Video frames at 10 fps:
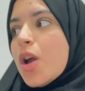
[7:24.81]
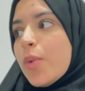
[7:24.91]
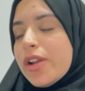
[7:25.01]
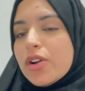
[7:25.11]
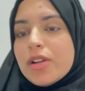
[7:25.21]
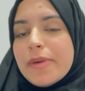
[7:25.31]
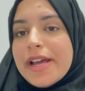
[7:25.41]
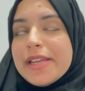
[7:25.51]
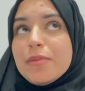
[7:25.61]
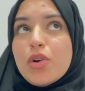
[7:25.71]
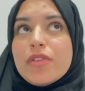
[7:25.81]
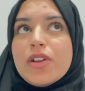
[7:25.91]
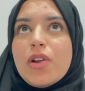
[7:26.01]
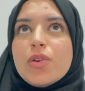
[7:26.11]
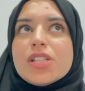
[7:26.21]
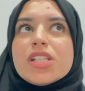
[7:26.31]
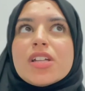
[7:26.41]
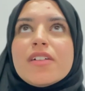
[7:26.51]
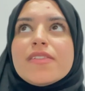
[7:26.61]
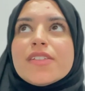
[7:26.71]
we're not gonna buy any more of the clothes and
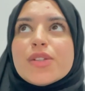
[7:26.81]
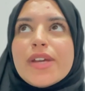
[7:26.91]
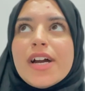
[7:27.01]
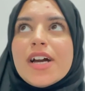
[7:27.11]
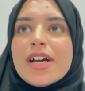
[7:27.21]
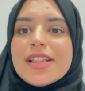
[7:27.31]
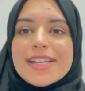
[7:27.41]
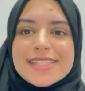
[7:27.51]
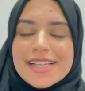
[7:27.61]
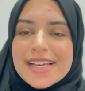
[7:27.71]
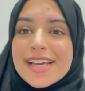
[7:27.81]
stuff so yeah that's it